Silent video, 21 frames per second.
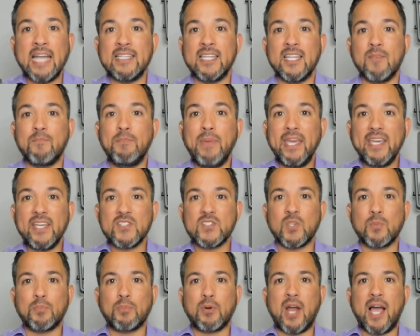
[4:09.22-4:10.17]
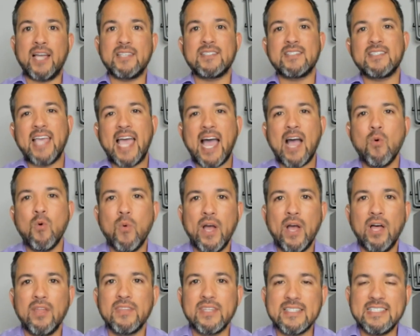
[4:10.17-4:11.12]
And then the biggest surprise is how
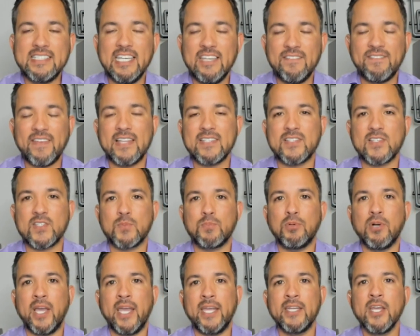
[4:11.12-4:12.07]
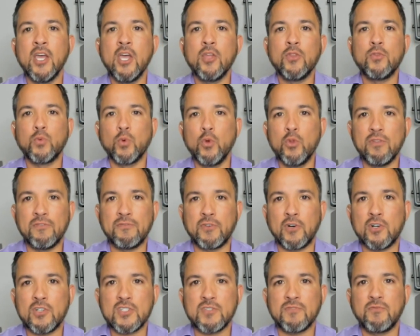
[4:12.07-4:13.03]
well the defense has played through the
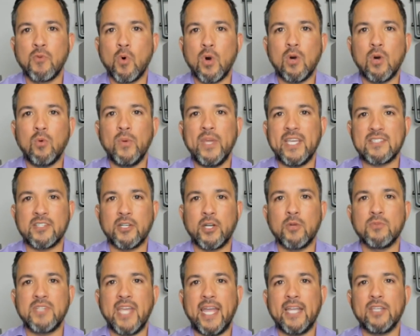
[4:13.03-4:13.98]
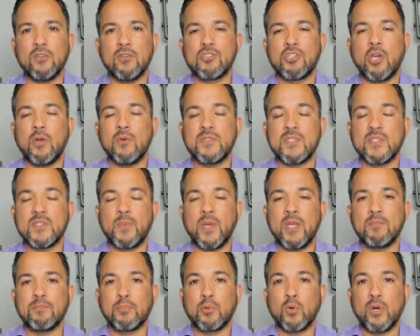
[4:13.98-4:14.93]
first four weeks. I know Daniel Jones has
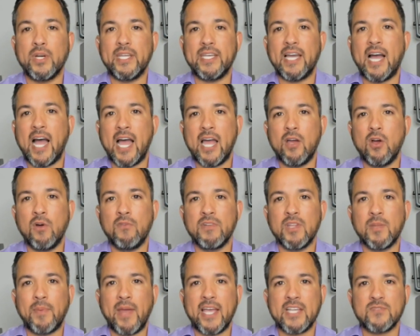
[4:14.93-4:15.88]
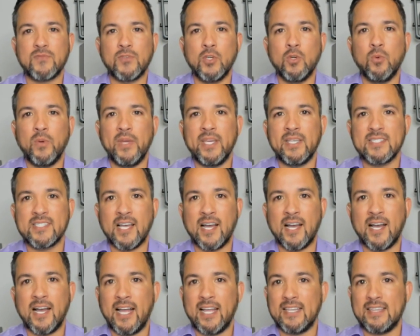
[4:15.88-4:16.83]
been pretty hot over the past few weeks.
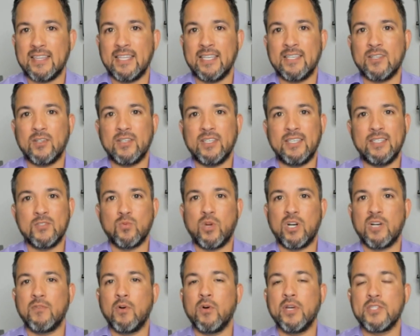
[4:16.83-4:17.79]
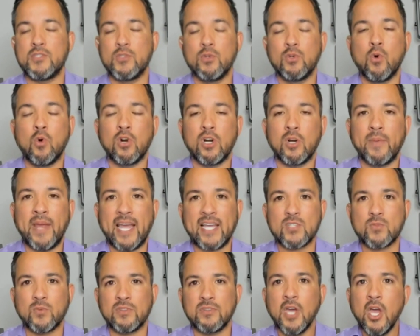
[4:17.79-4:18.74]
Uh, I think he's one of only two
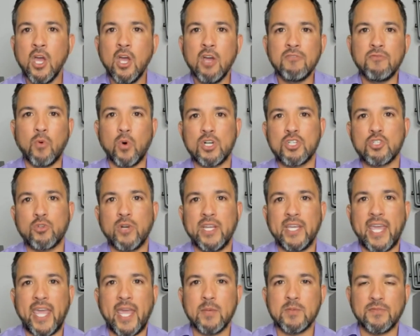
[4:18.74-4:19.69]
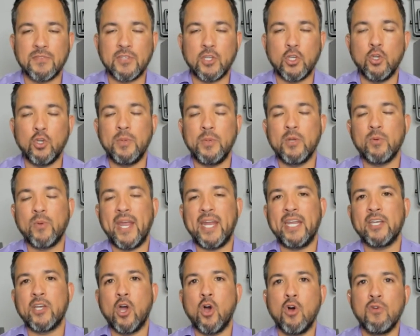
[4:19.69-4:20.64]
quarterbacks with four straight games of Q B
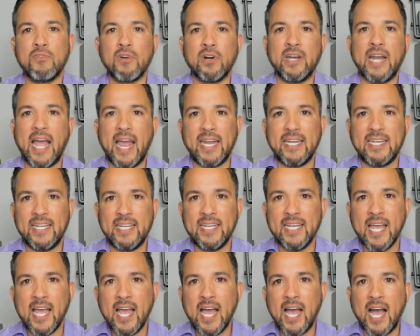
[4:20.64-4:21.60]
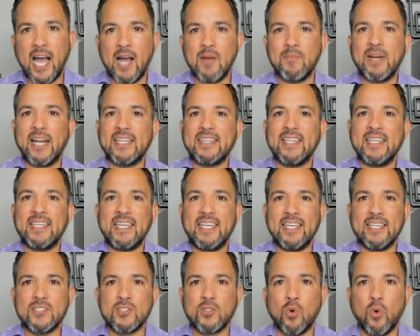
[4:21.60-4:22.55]
rating over ninety. Uh, but I think
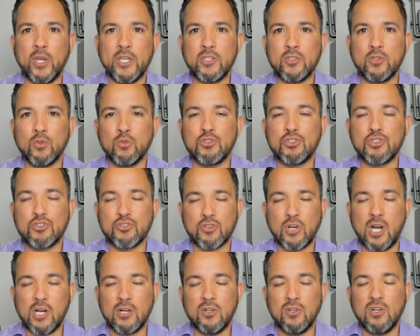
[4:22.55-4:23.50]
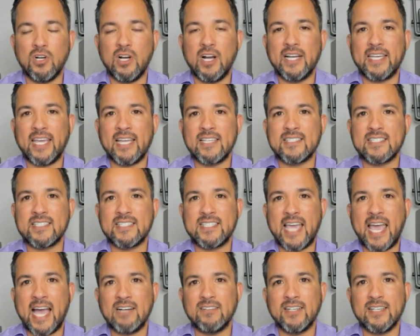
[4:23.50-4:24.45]
he is going to struggle against
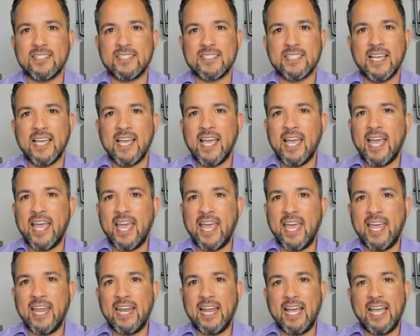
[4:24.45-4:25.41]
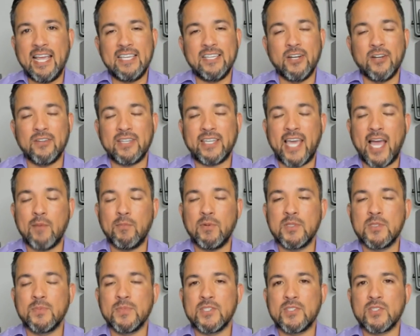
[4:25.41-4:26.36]
Dallas. And, you know, the
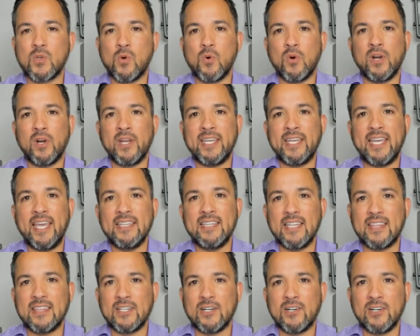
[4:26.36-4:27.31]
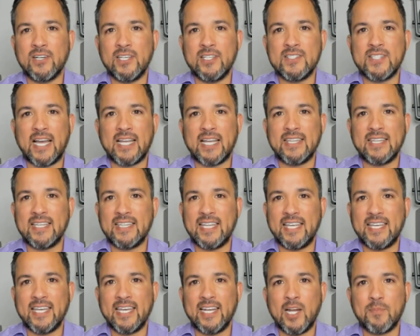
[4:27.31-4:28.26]
Cowboys have been scoring in the thirties. I think
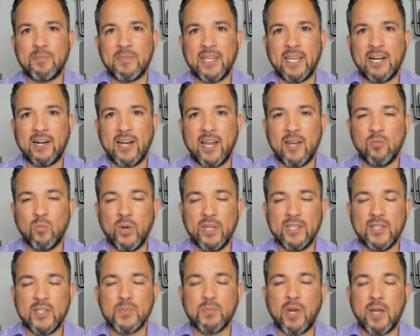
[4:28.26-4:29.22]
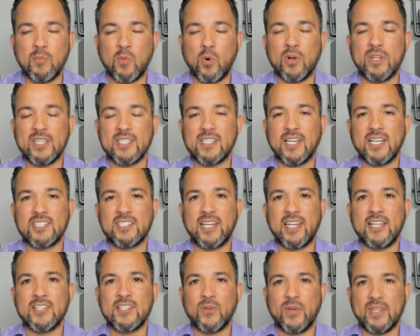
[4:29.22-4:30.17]
they get up there and win this by more than a
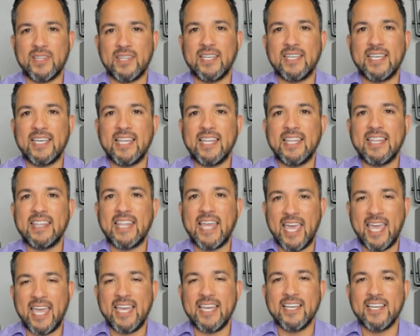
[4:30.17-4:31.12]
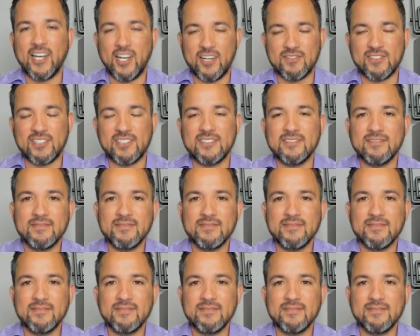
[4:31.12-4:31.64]
touchdown. So I think they cover.